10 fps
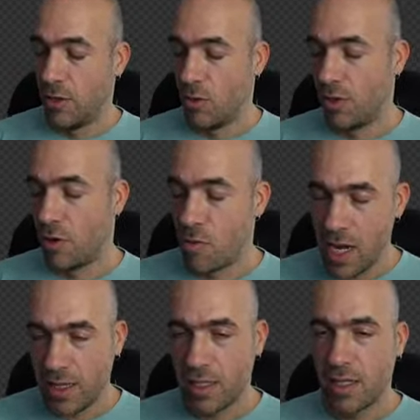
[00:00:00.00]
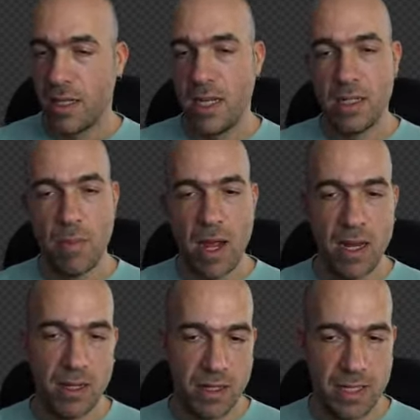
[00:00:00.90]
and on the right is
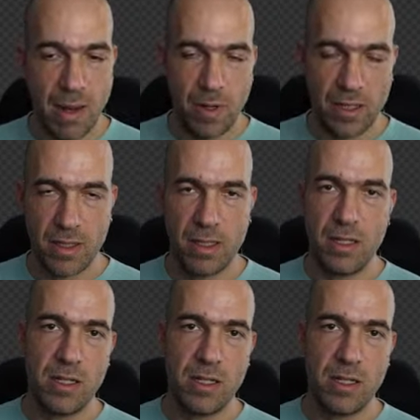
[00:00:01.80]
my tablet.